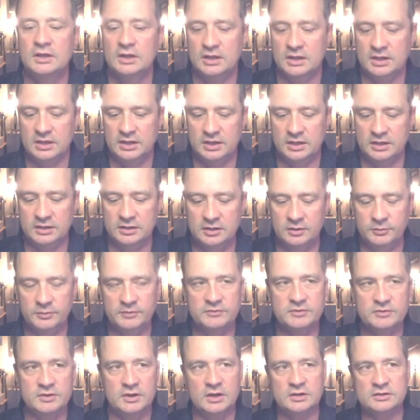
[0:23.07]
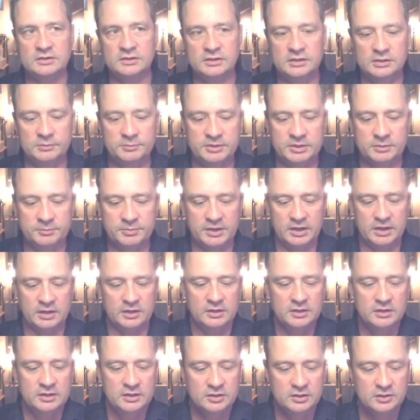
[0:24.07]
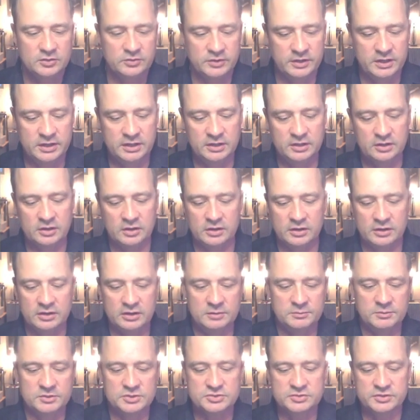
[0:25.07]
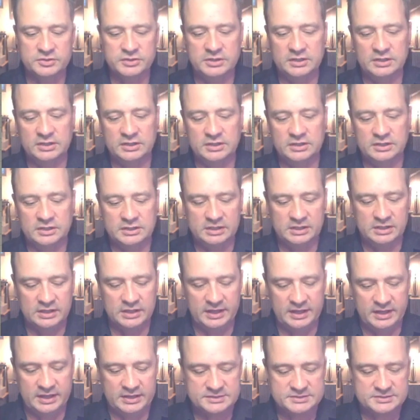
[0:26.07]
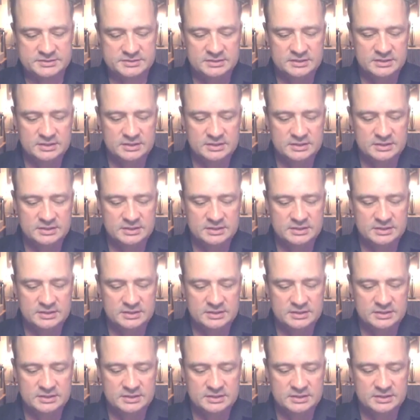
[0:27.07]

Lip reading: I know we've talked a little bit about creating our imagery in class.